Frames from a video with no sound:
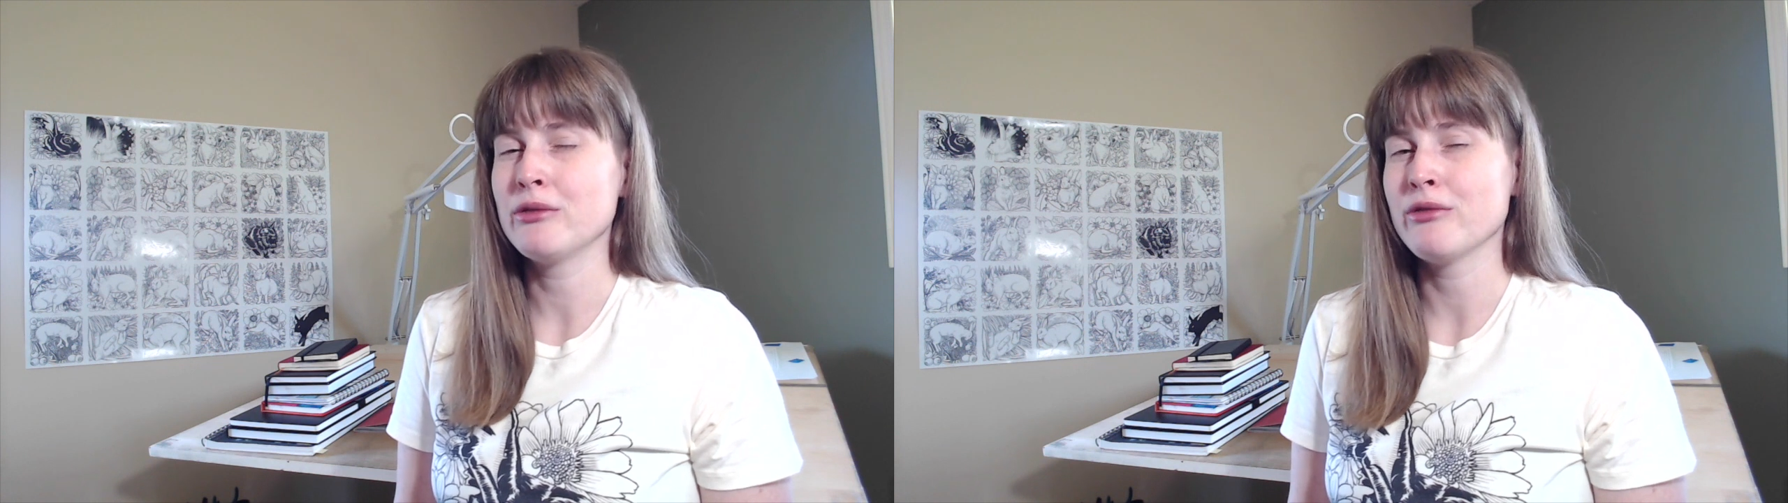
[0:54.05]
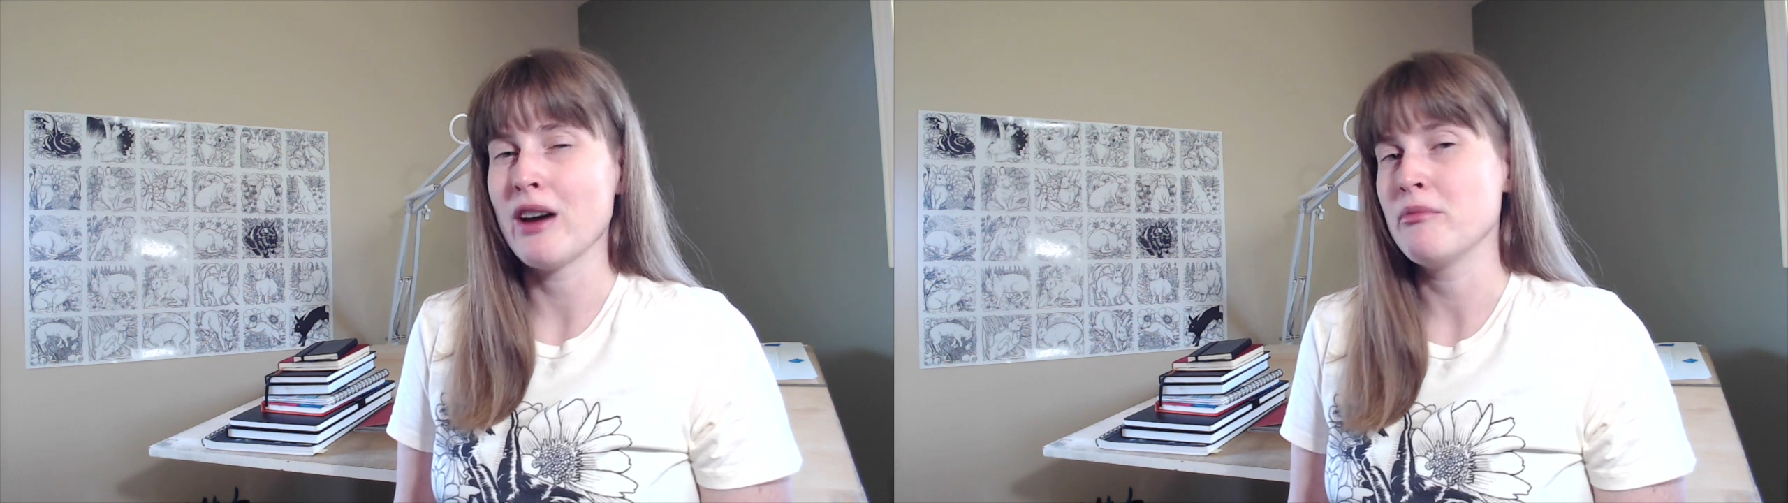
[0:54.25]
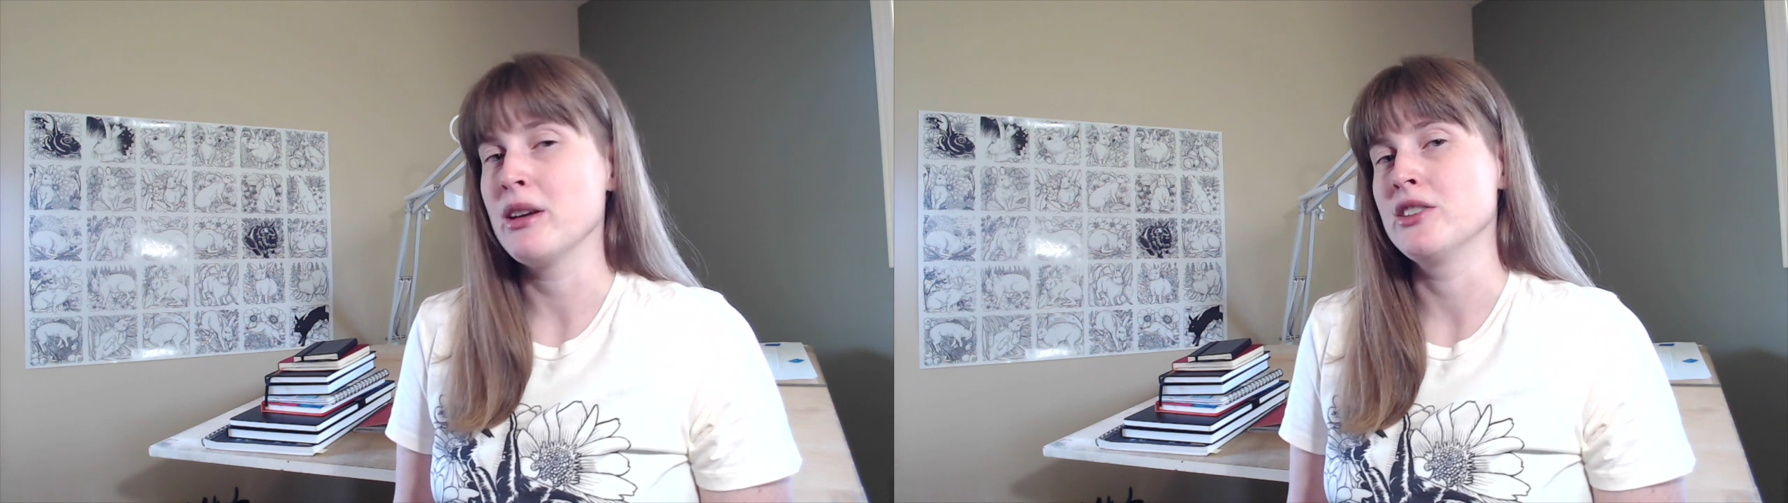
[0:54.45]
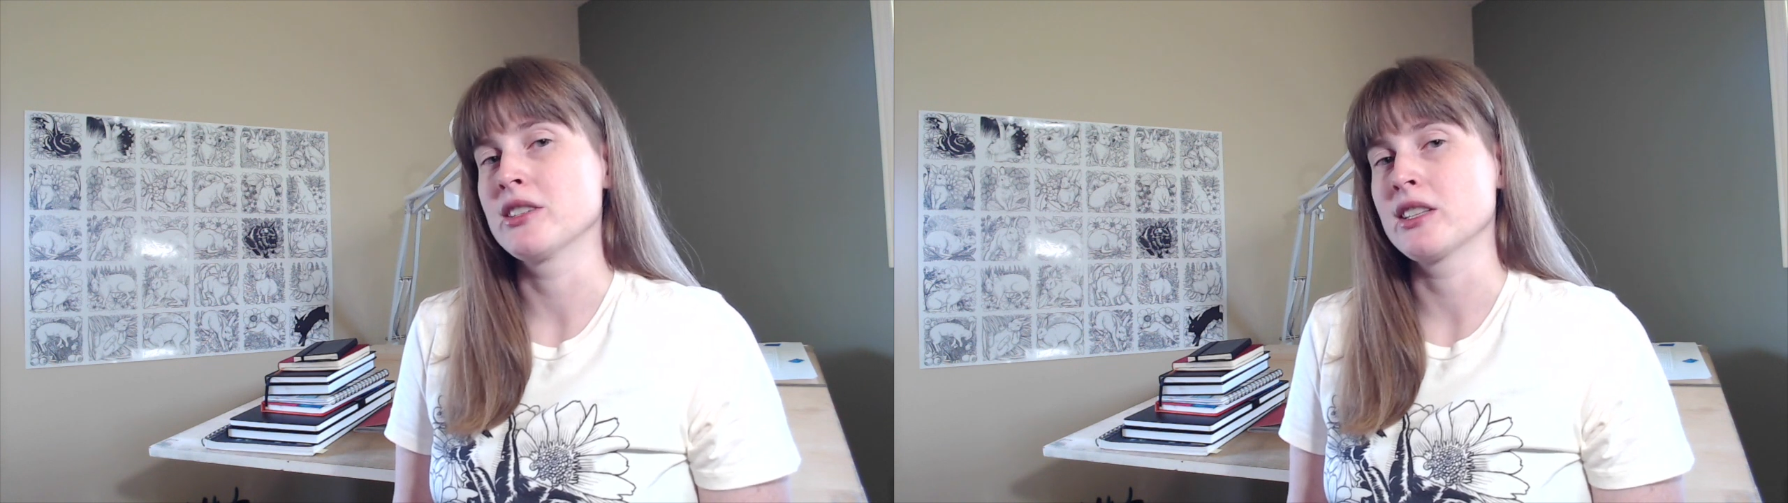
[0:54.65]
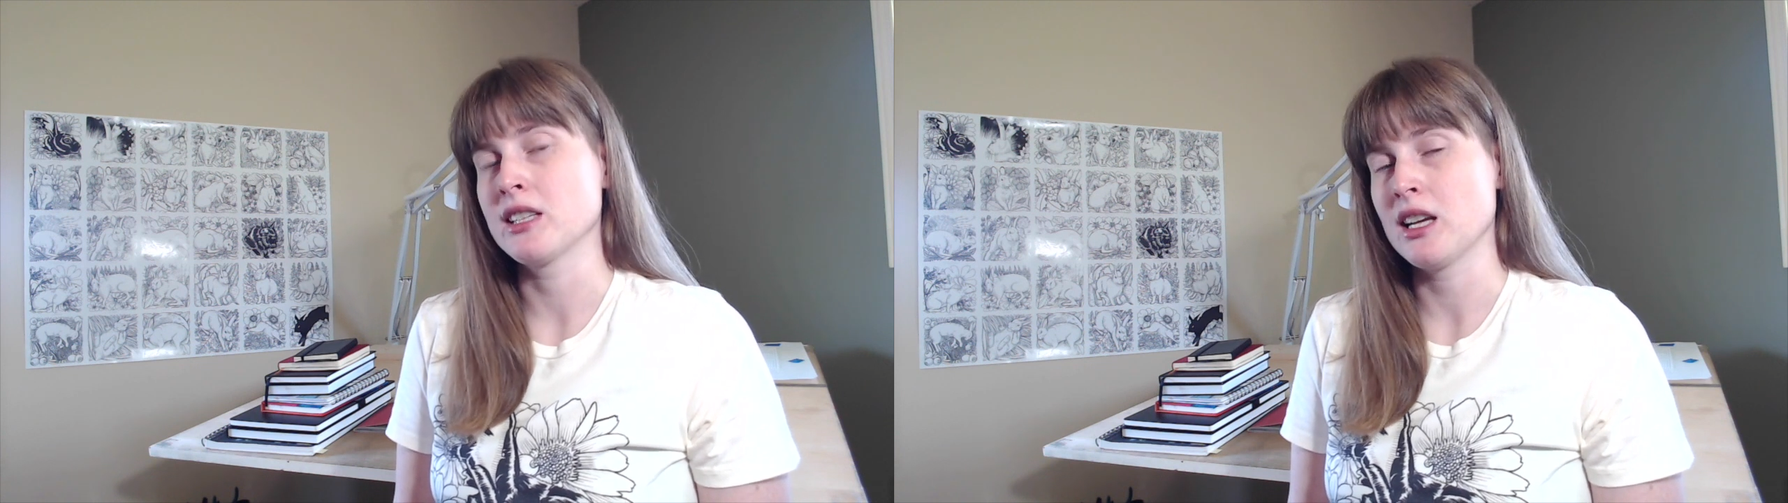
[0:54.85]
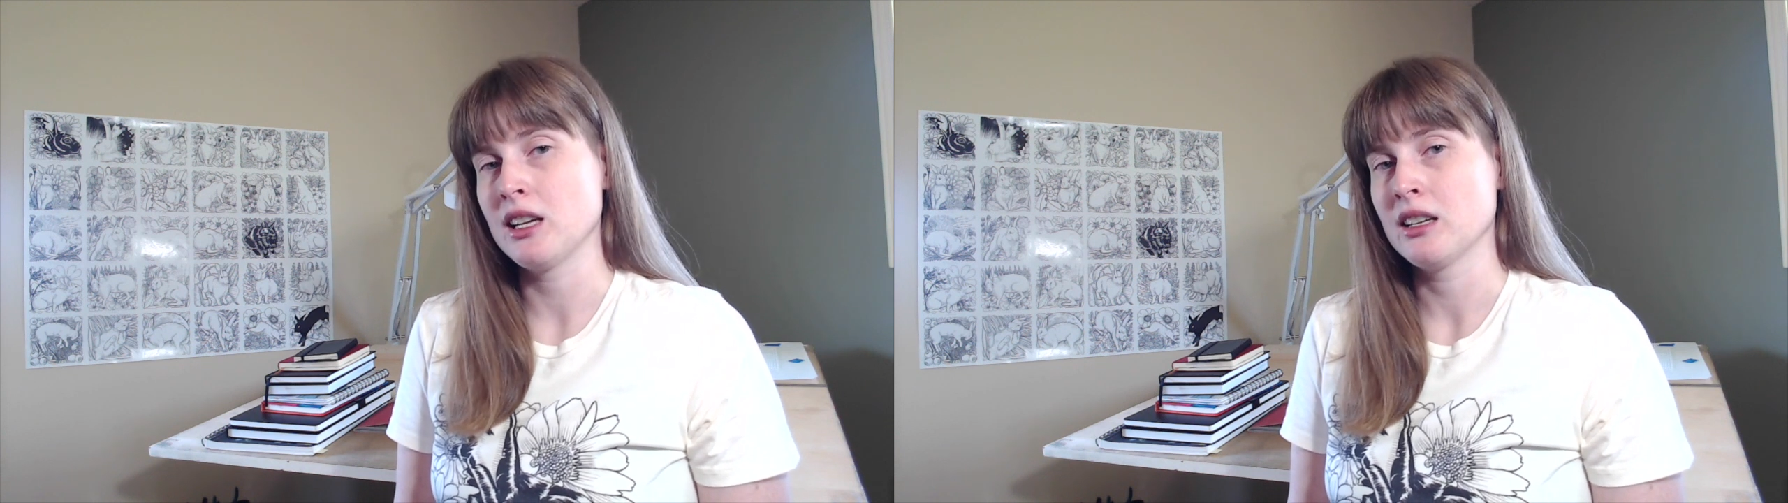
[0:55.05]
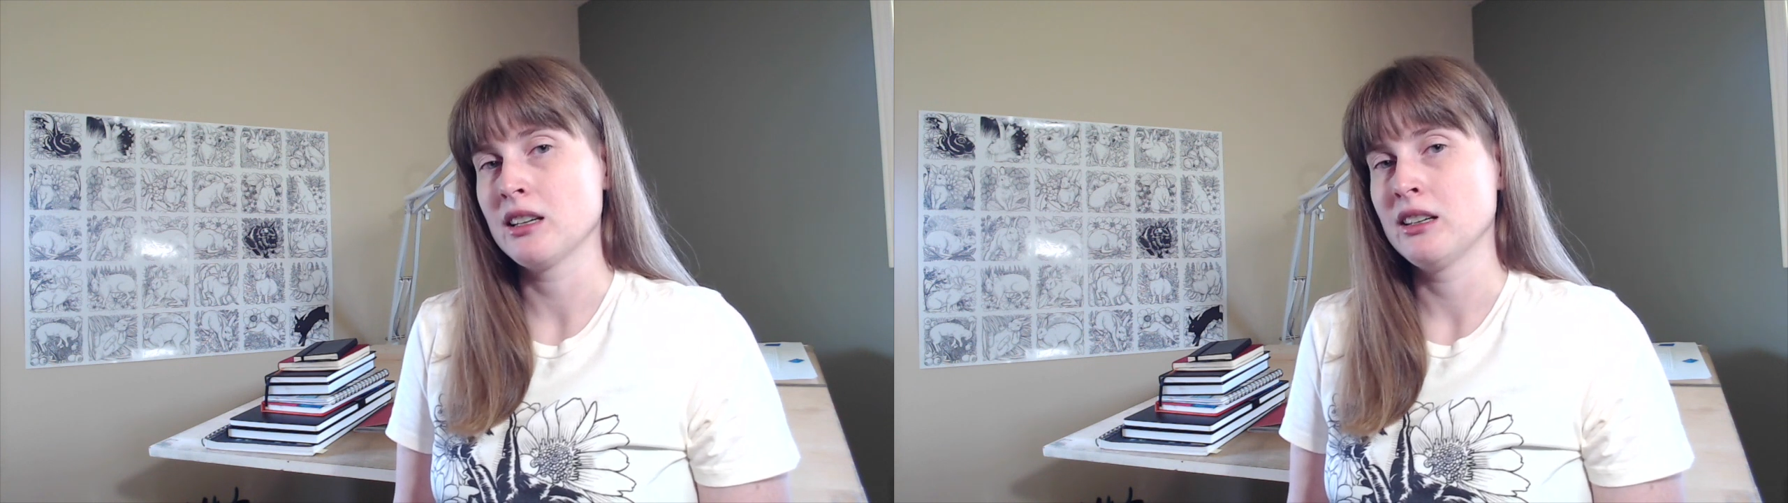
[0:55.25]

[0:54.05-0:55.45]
5 pages a day.